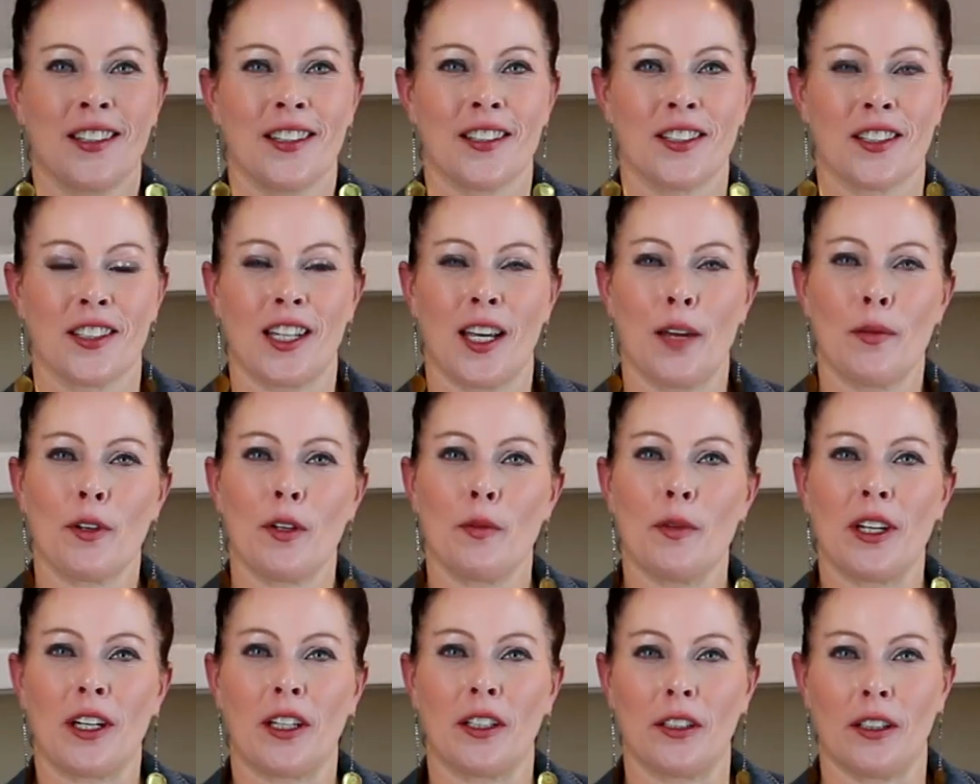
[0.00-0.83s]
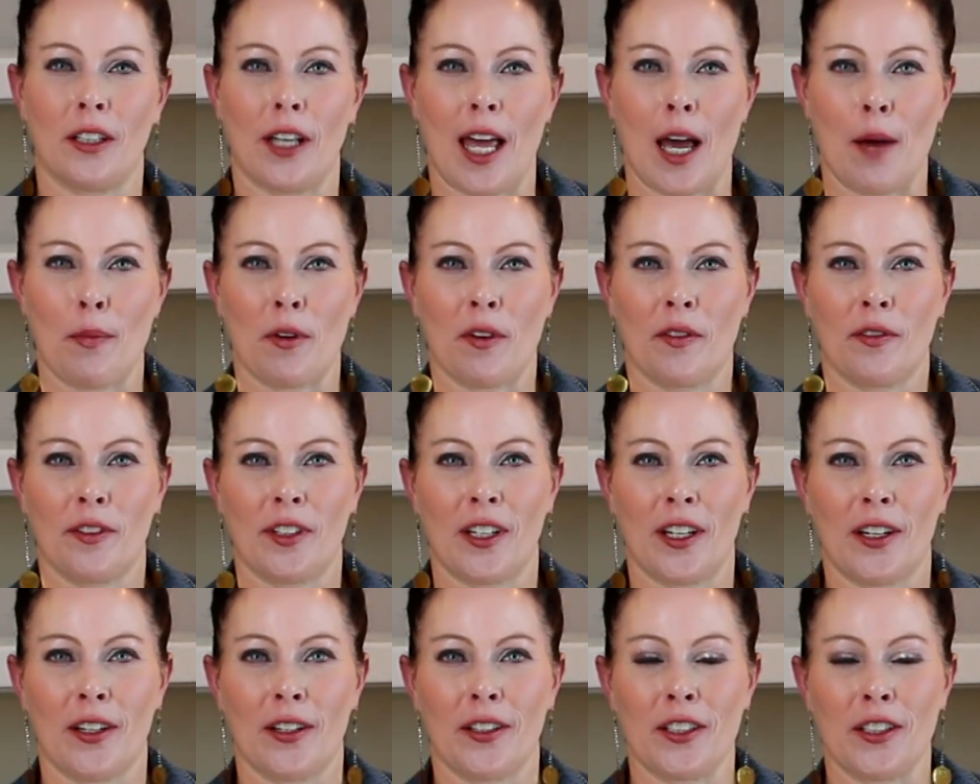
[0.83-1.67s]
So now I'm going to make a little apple
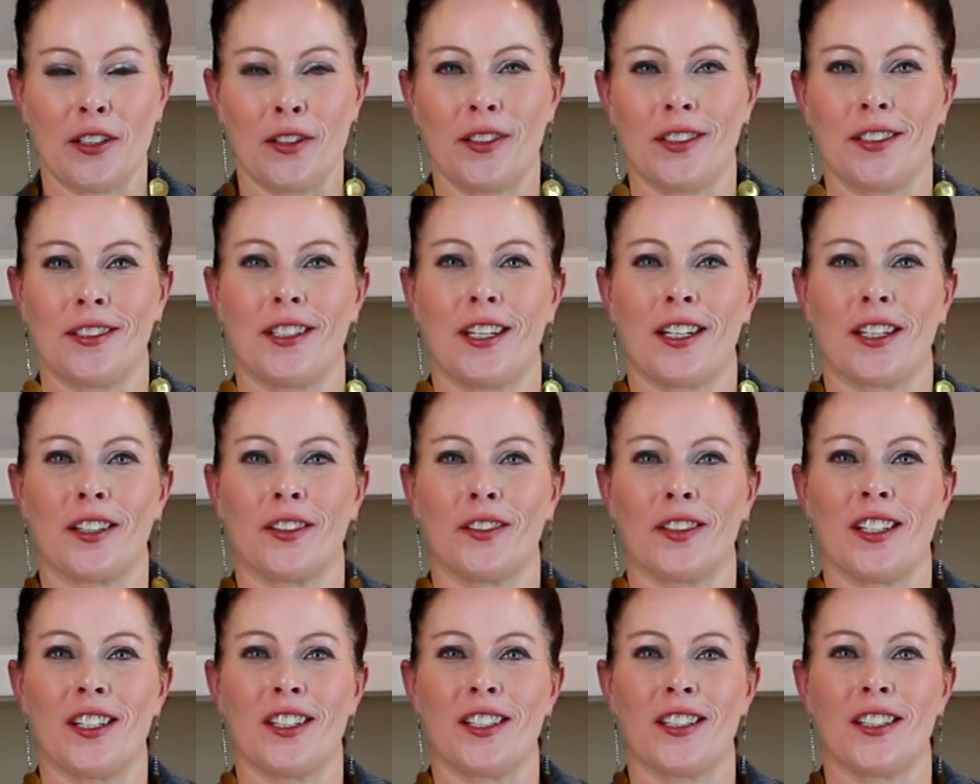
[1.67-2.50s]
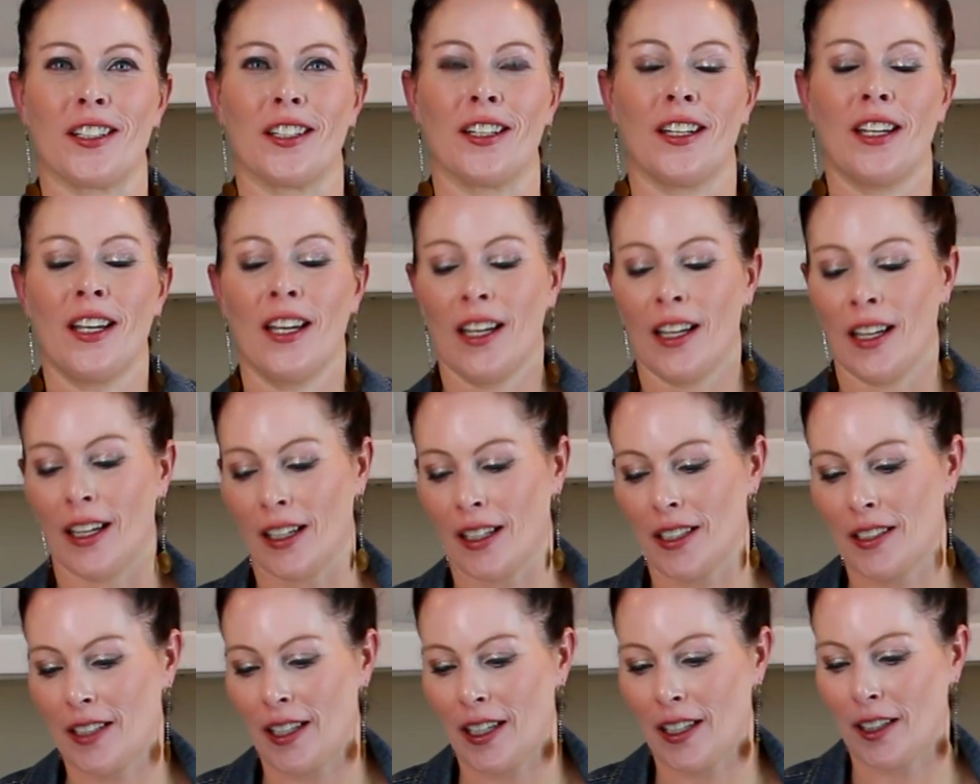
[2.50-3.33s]
flower to use as decoration. I'm
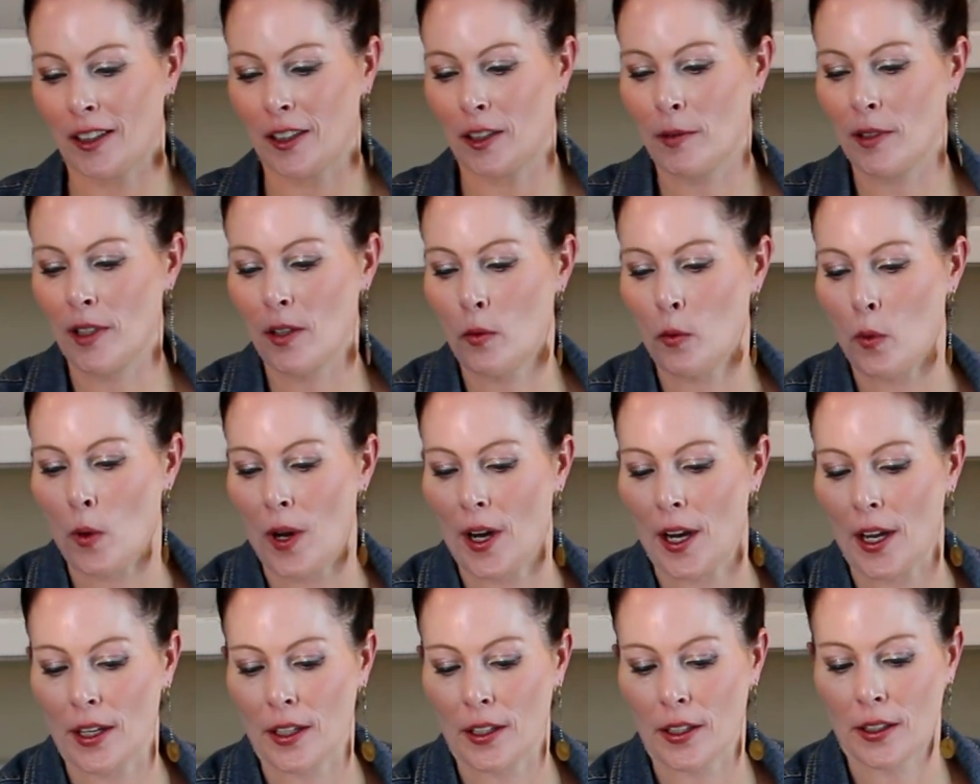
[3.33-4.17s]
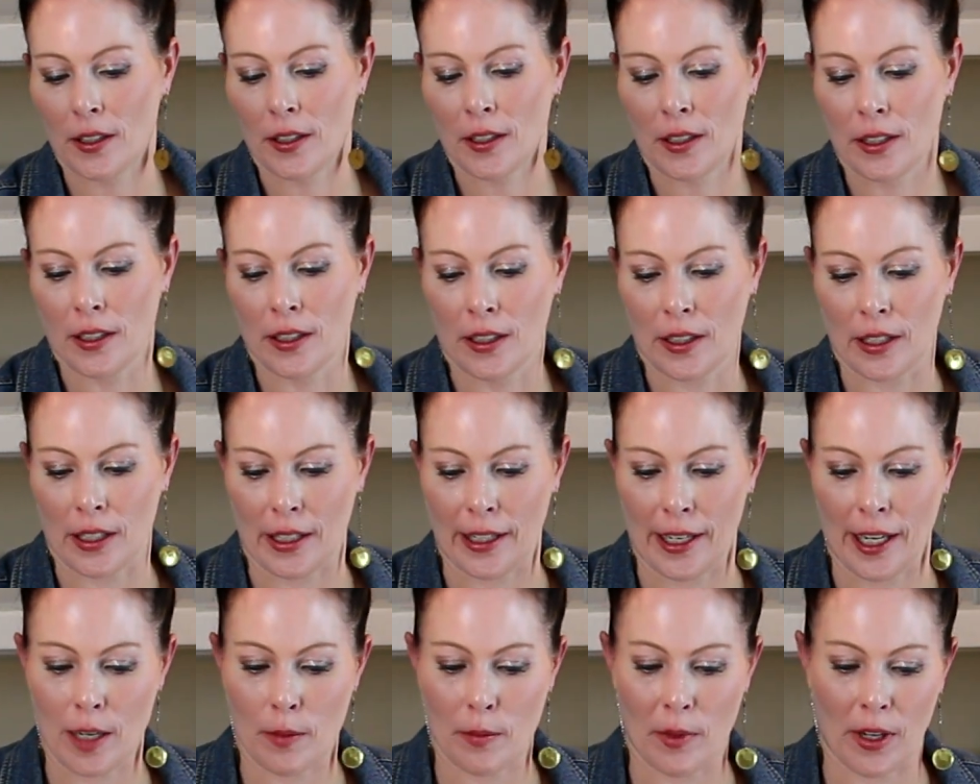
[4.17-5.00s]
going to take a little bit of water
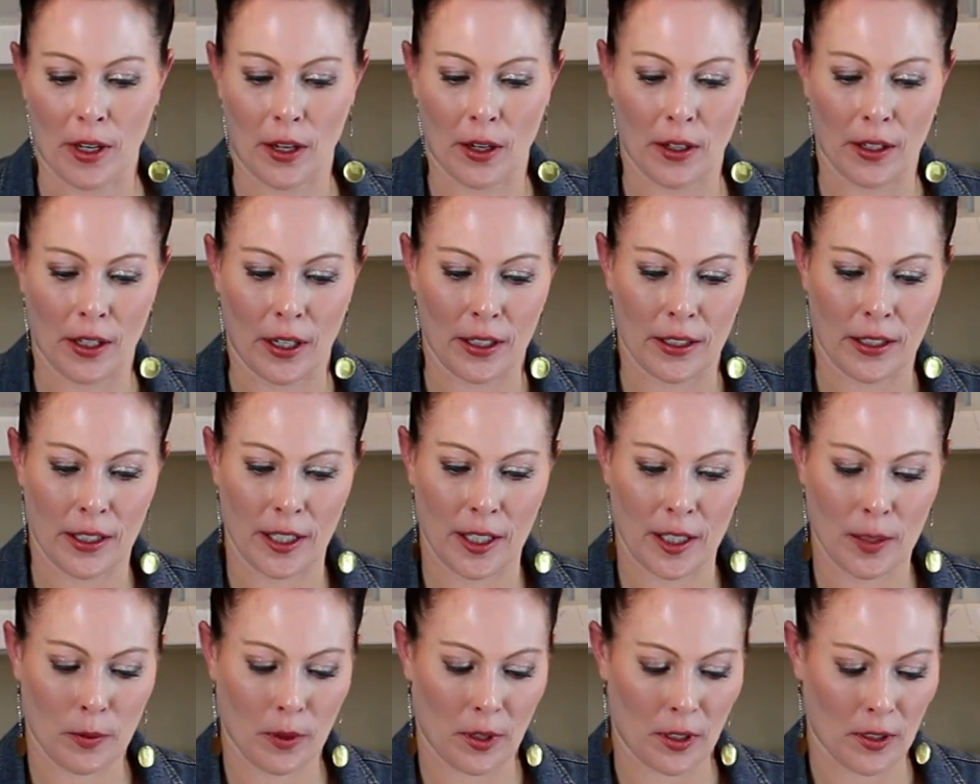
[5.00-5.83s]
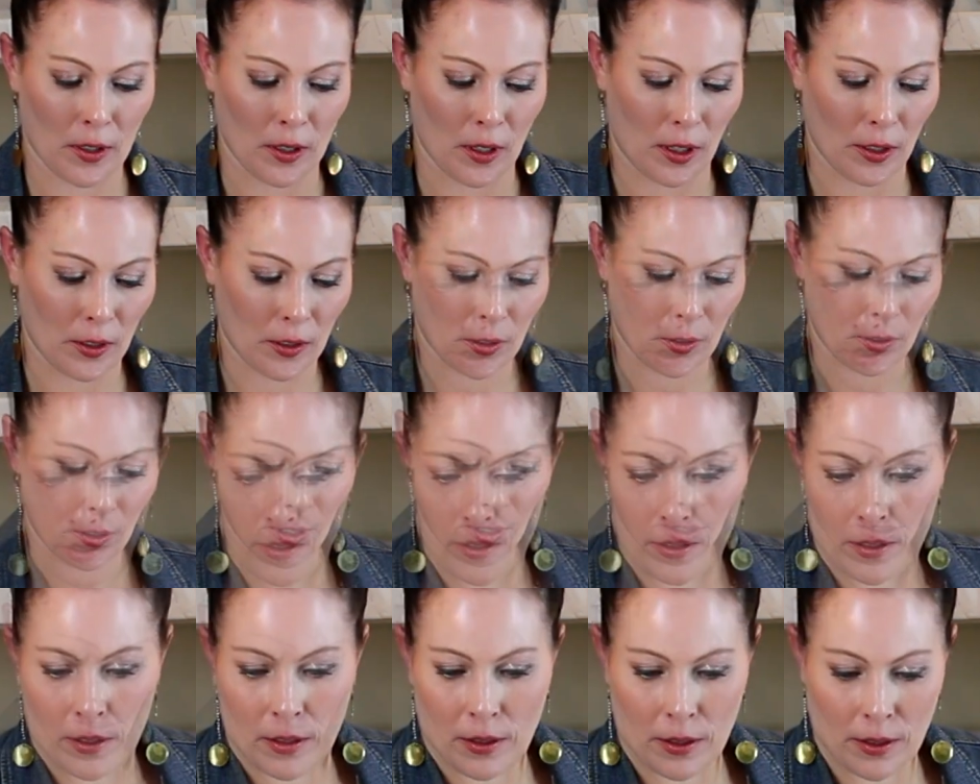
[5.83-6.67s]
and add about a teaspoon of salt to it.